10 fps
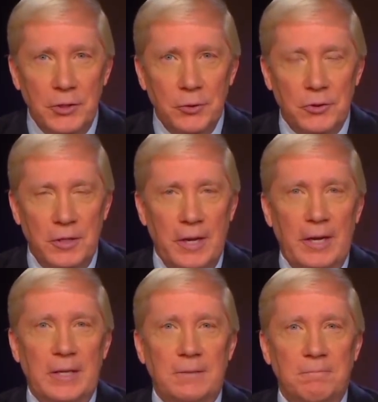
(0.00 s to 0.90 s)
to you
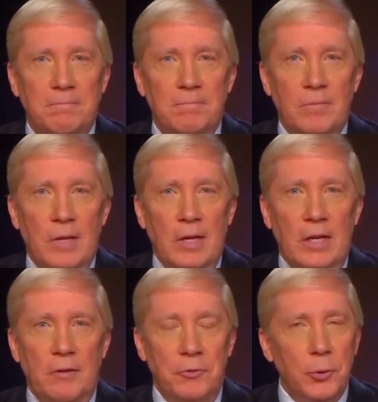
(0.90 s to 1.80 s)
today.
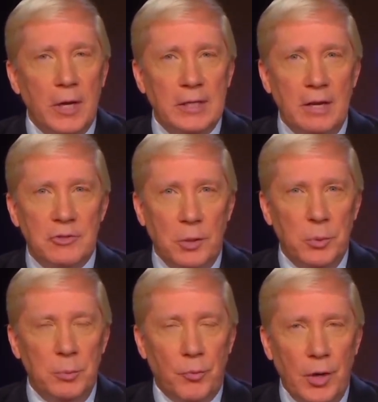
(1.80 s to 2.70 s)
And if you would like to have
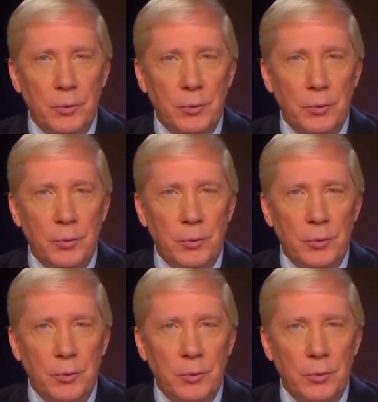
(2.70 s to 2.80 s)
someone pray